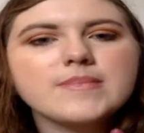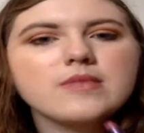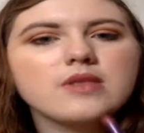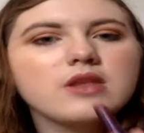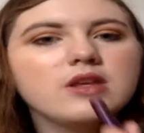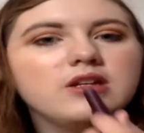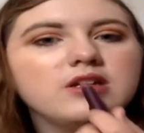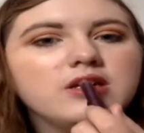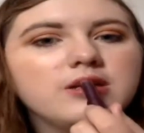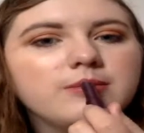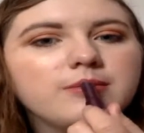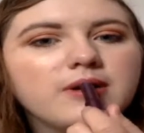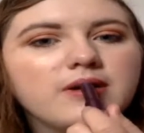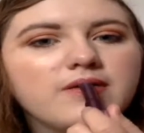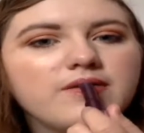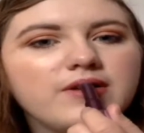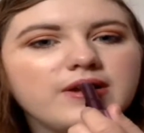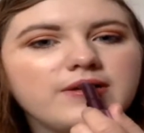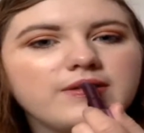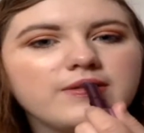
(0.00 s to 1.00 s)
This is my
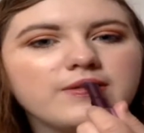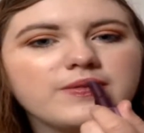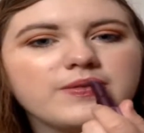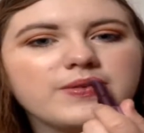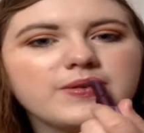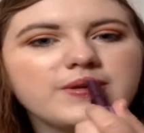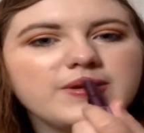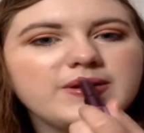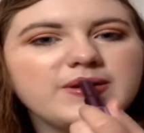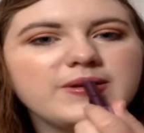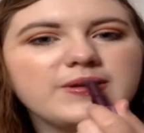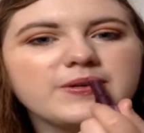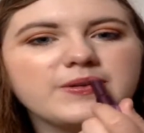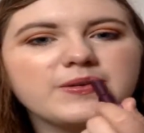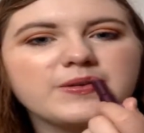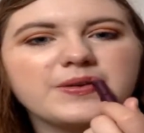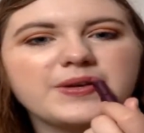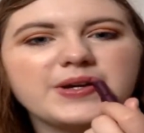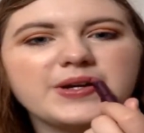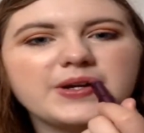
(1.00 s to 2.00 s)
favorite for year
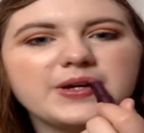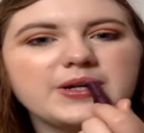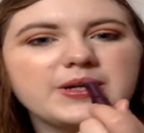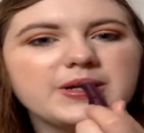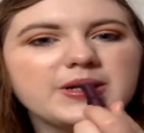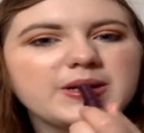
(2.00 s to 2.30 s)
round,